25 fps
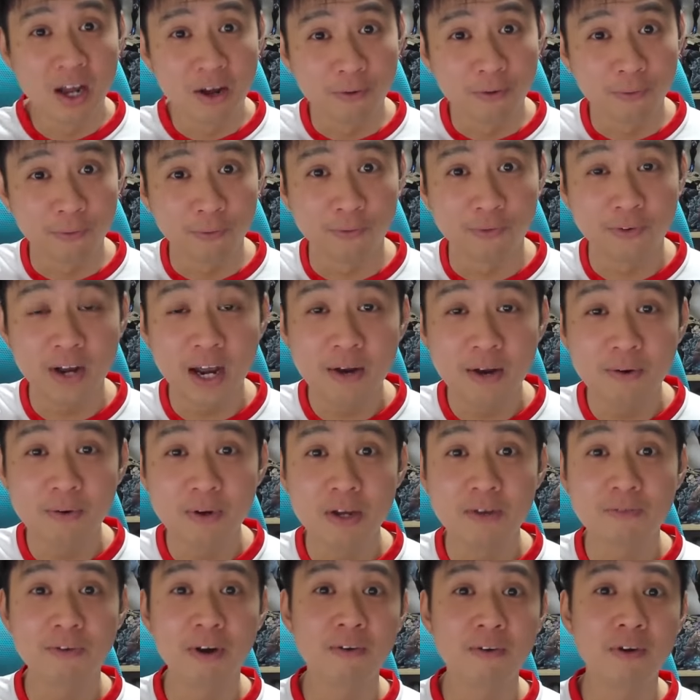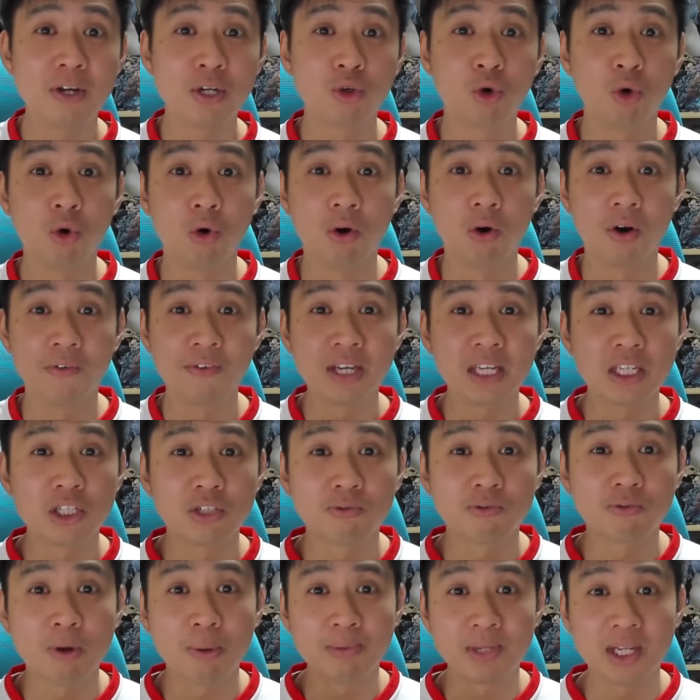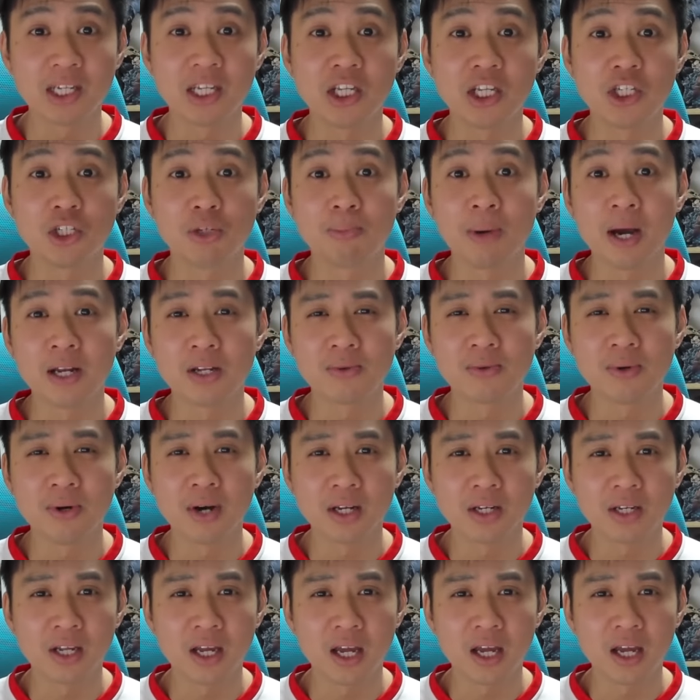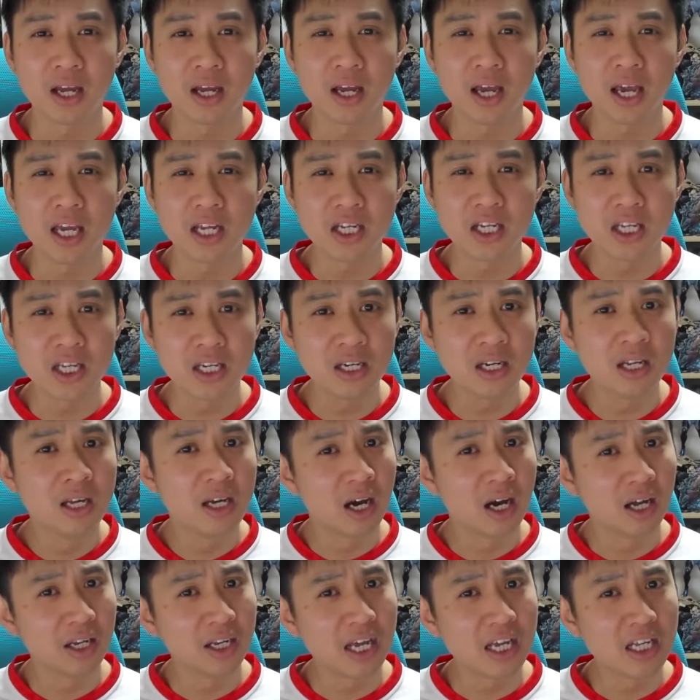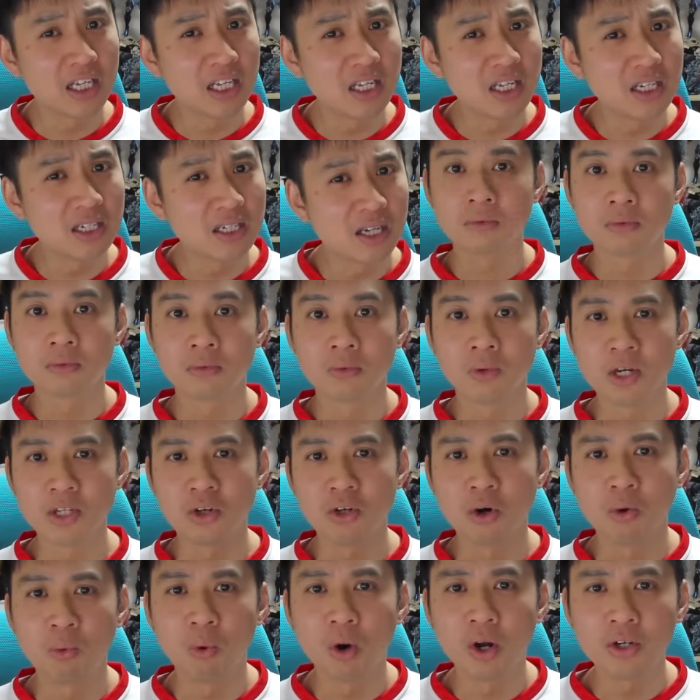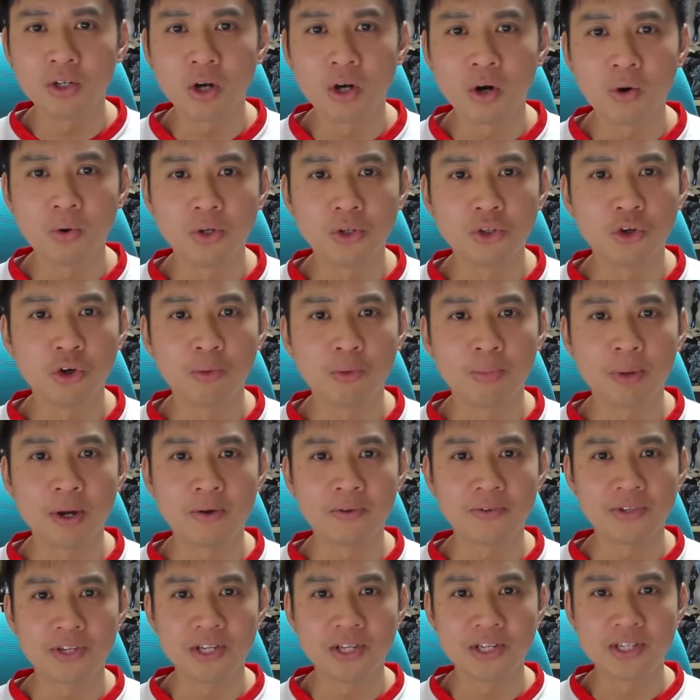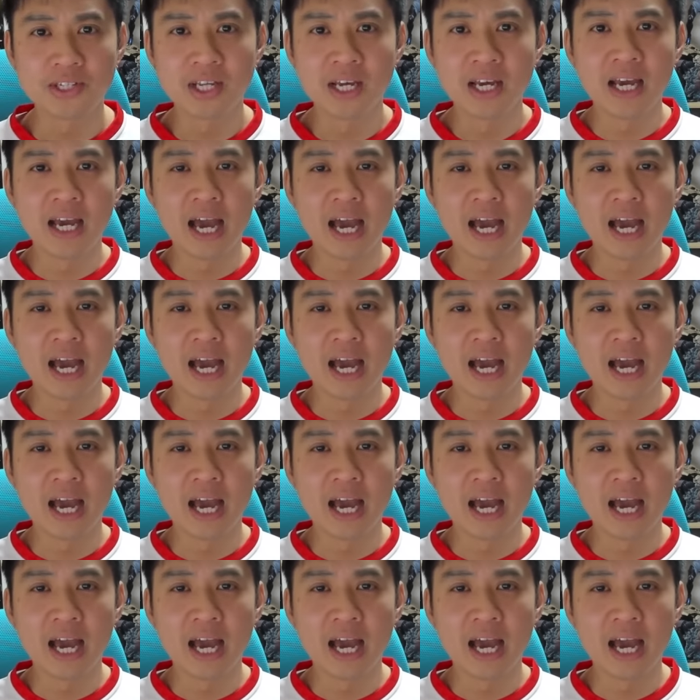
Very, very tall. I think he's represented Japan as well, under 18s. Where he's got 1 goal in 2 appearances.